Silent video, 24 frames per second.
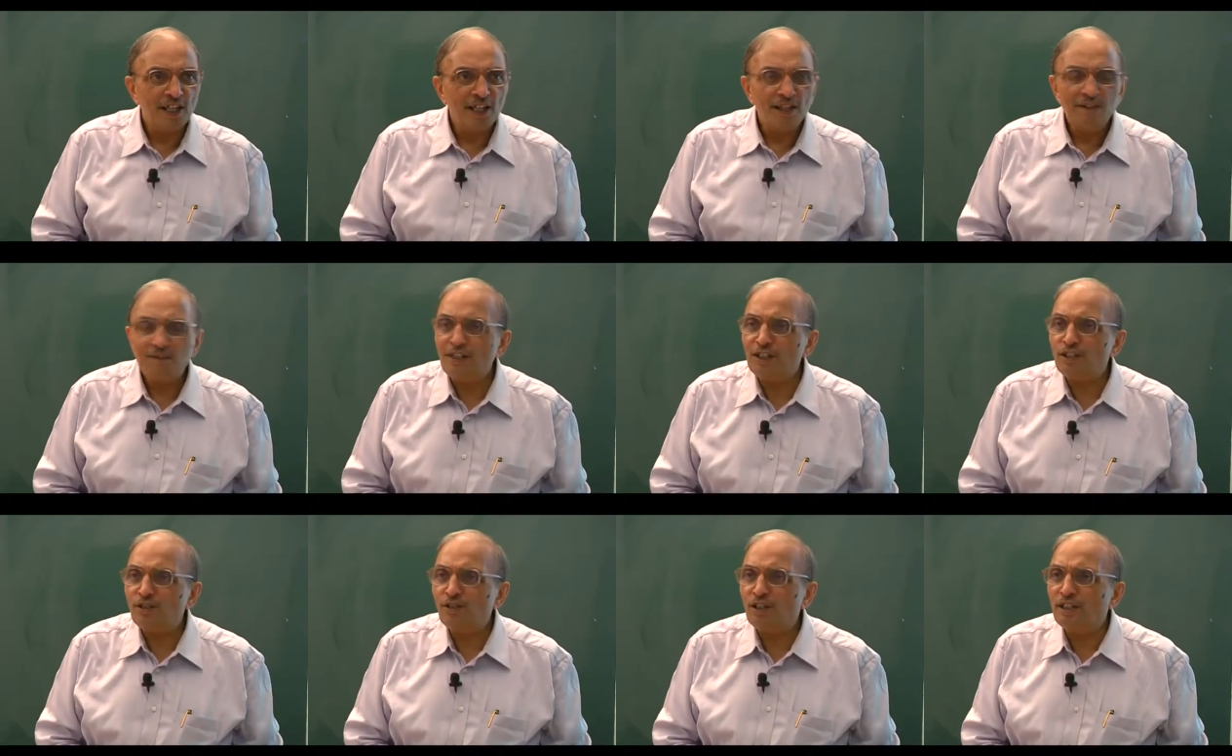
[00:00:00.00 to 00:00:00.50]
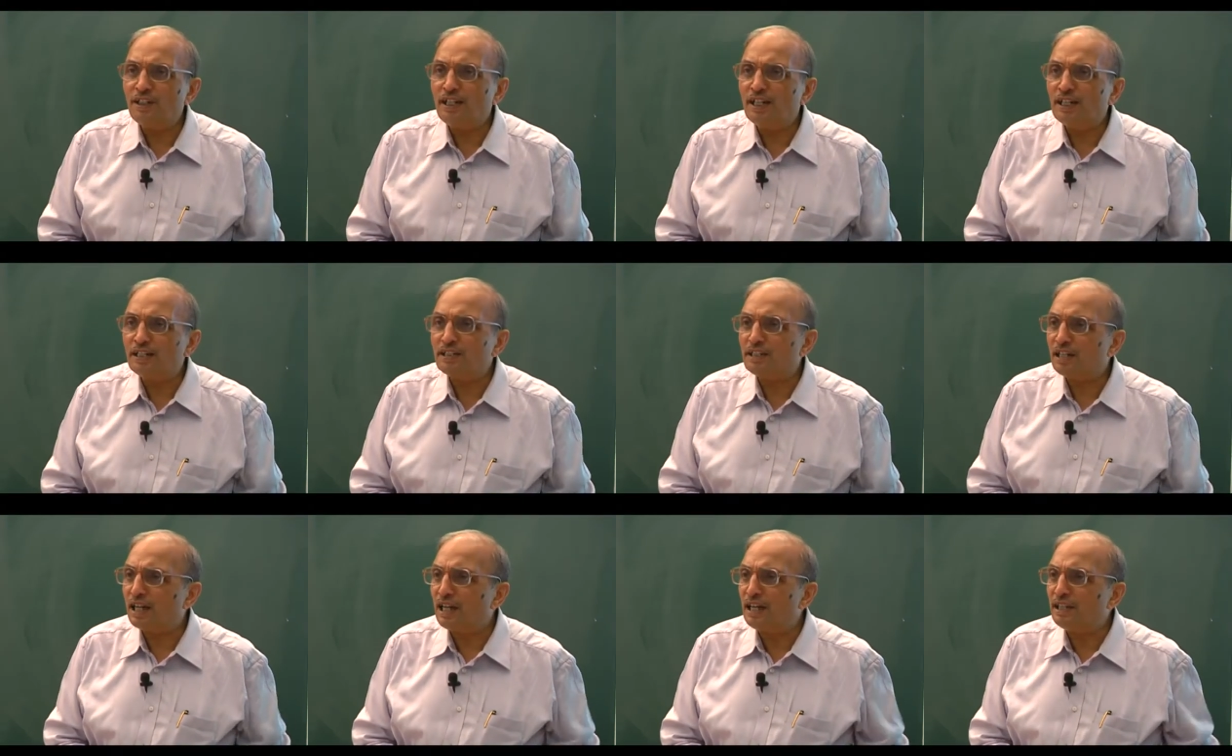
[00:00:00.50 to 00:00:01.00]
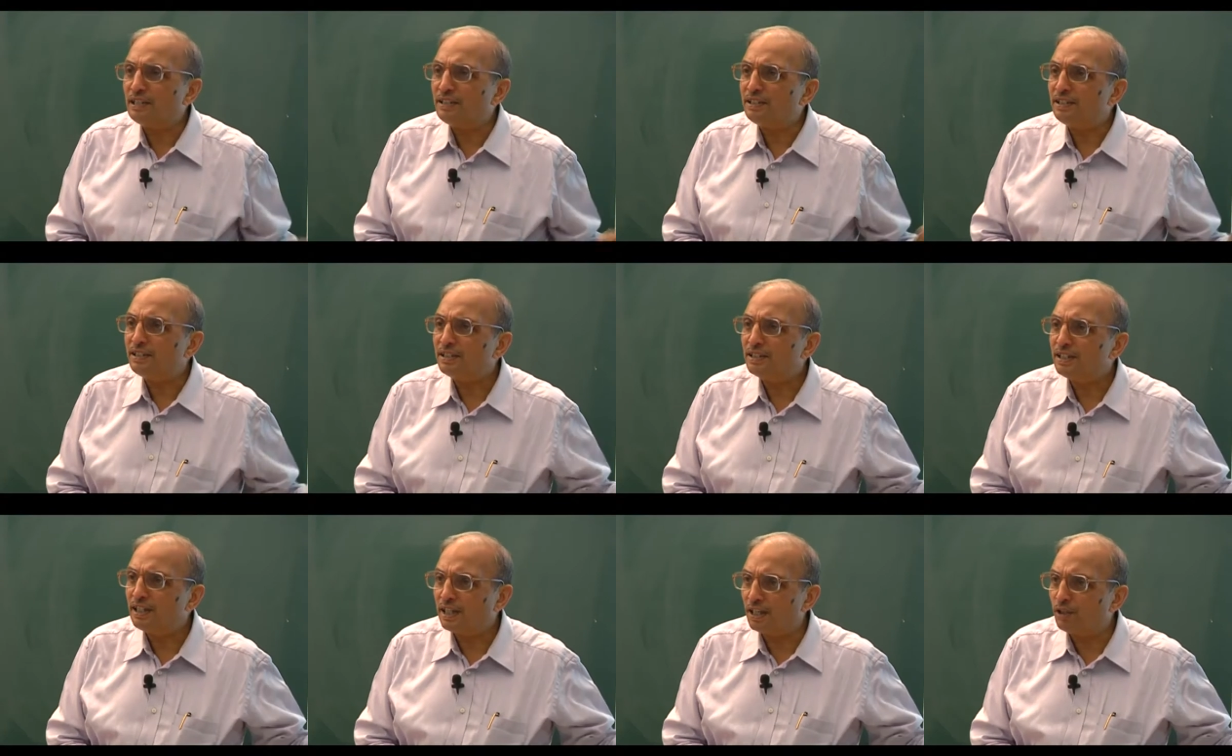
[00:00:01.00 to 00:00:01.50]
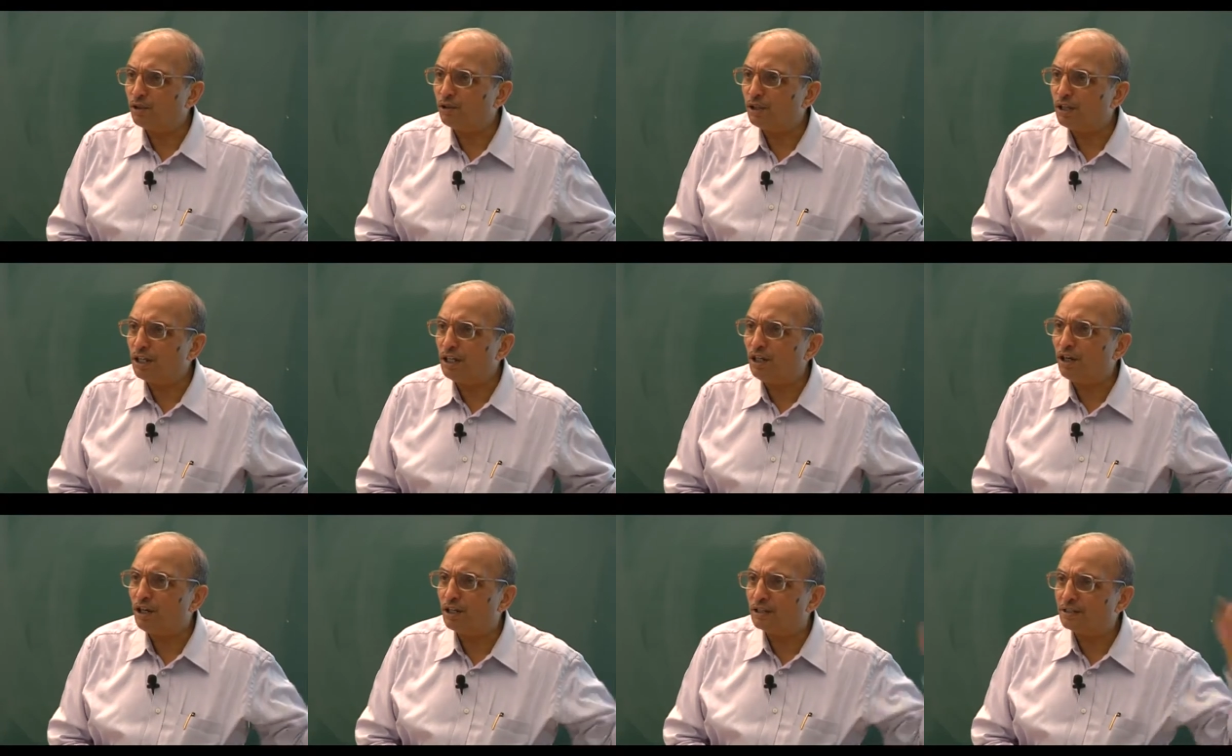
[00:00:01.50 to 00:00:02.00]
Where is your next class? Here
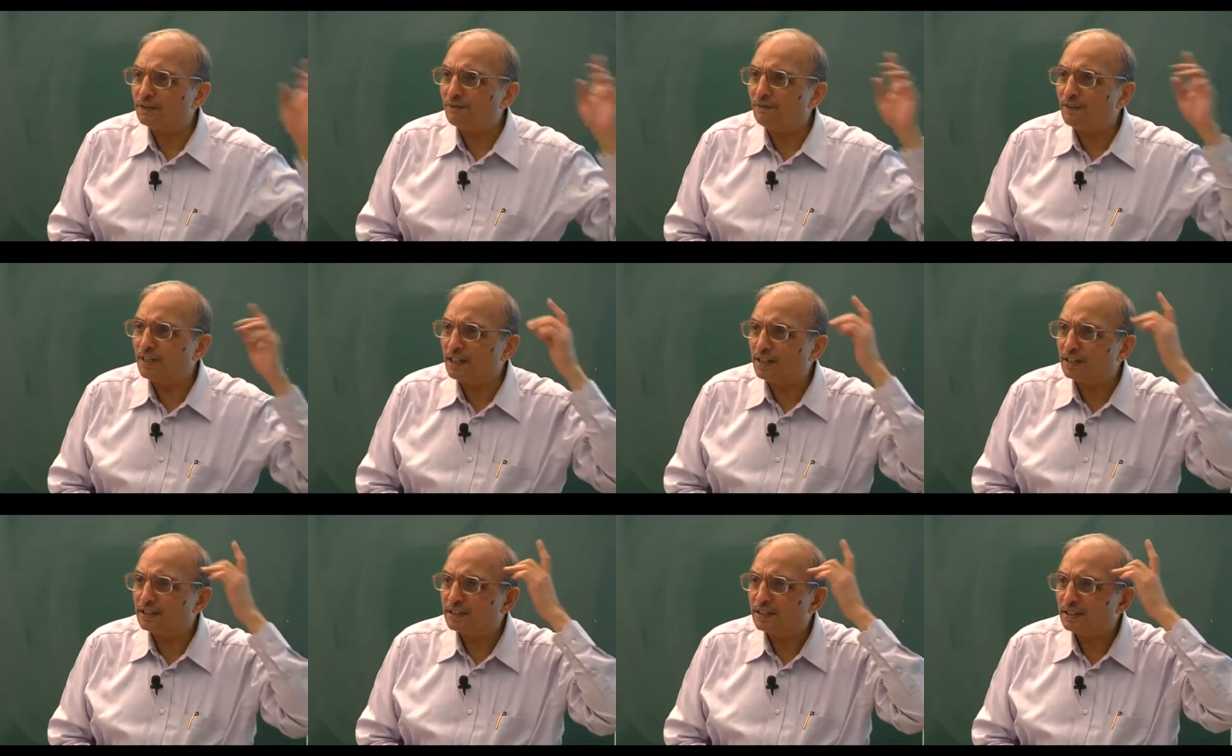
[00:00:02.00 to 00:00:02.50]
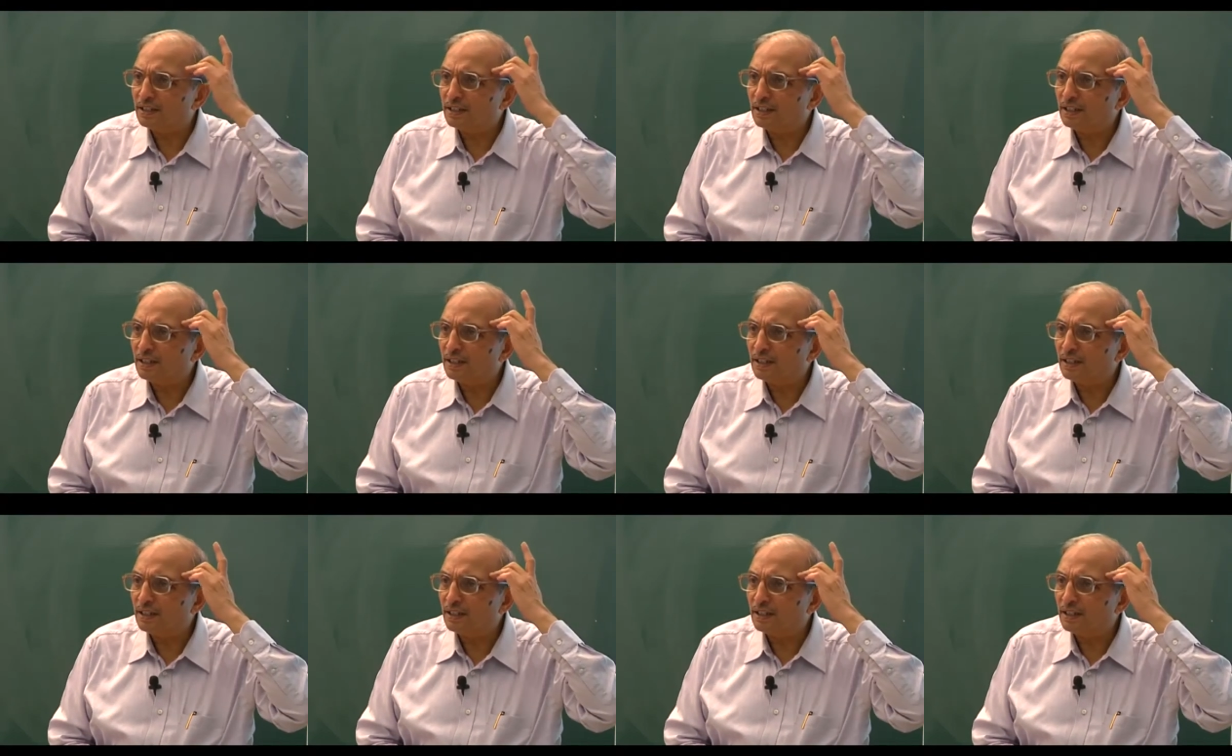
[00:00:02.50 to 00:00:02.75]
only or somewhere else?